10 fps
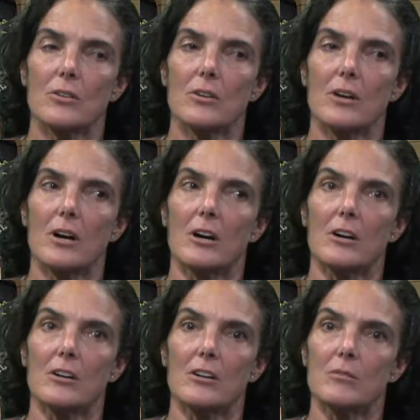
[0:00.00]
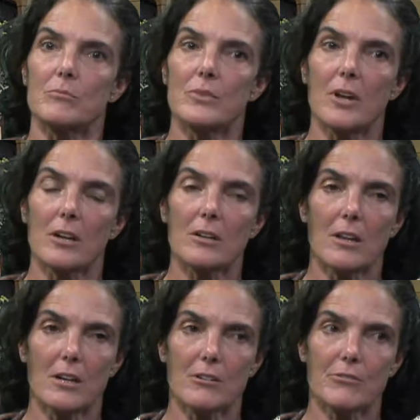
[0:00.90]
not a
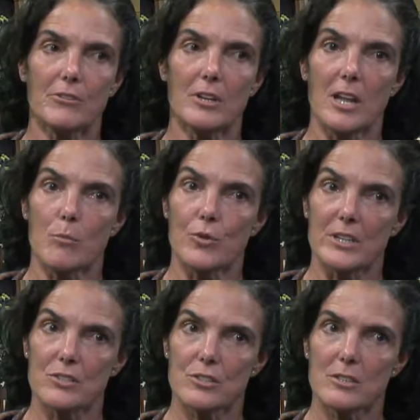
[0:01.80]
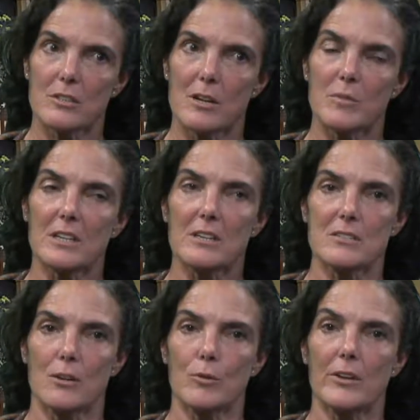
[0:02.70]
lot of collaboration. I mean,
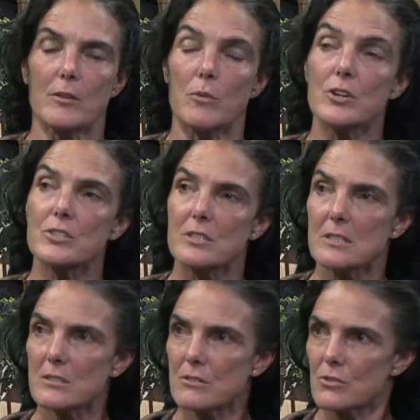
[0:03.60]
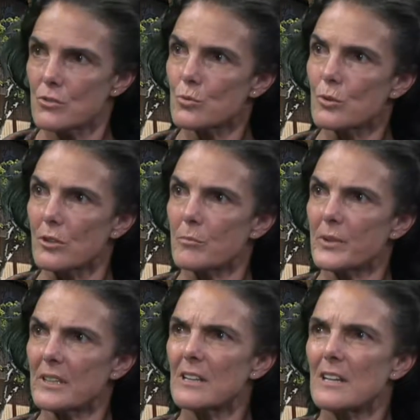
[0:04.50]
it's around the margins, sure,
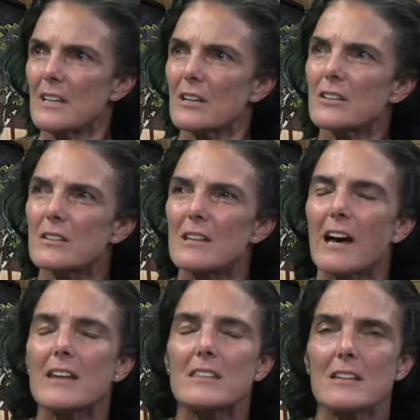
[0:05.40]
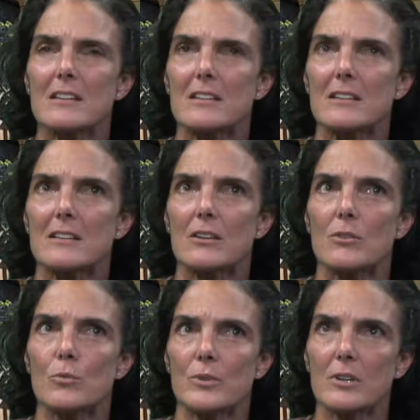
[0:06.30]
but I think that
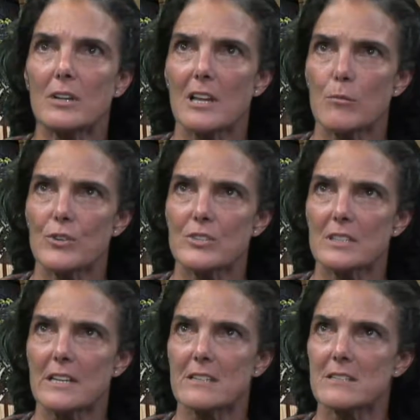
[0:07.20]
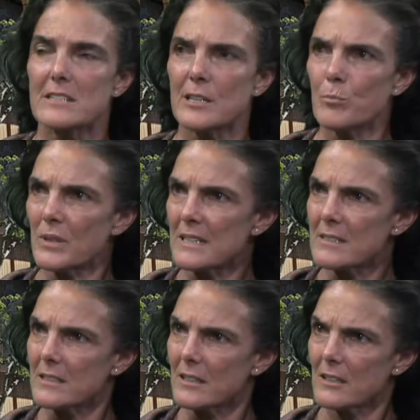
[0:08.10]
real collaboration takes deep
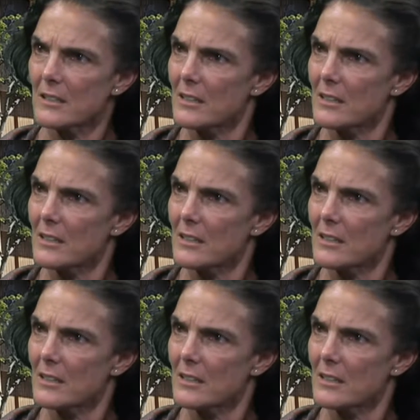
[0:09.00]
listening,